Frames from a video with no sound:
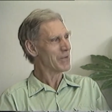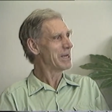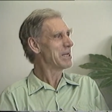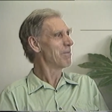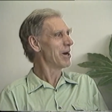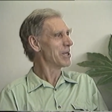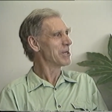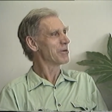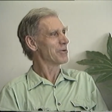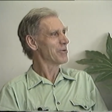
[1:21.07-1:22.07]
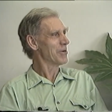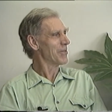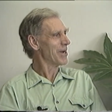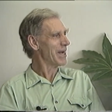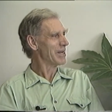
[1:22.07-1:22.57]
anybody who could turn
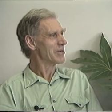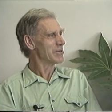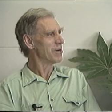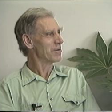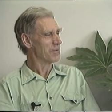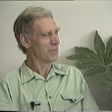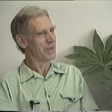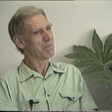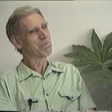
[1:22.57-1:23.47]
their hand at geography.